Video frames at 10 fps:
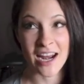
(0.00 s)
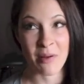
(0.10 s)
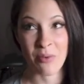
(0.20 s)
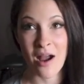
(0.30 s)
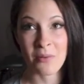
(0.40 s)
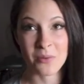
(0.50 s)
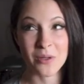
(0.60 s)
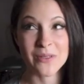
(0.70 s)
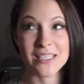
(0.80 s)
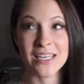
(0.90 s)
and I probably
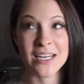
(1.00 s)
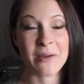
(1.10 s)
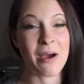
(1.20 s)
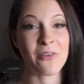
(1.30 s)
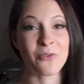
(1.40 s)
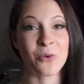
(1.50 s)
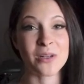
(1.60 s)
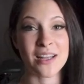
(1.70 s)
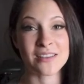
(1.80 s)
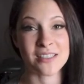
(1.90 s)
was eating about
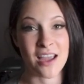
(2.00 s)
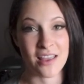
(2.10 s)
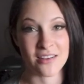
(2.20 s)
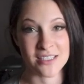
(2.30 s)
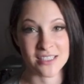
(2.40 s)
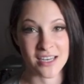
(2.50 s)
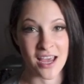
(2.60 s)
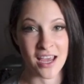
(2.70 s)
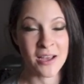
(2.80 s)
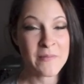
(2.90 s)
4,000 calories a
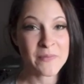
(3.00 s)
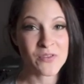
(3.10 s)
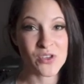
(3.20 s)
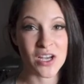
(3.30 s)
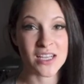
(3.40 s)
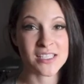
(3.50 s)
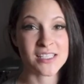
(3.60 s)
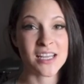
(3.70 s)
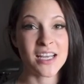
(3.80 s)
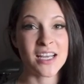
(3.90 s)
day just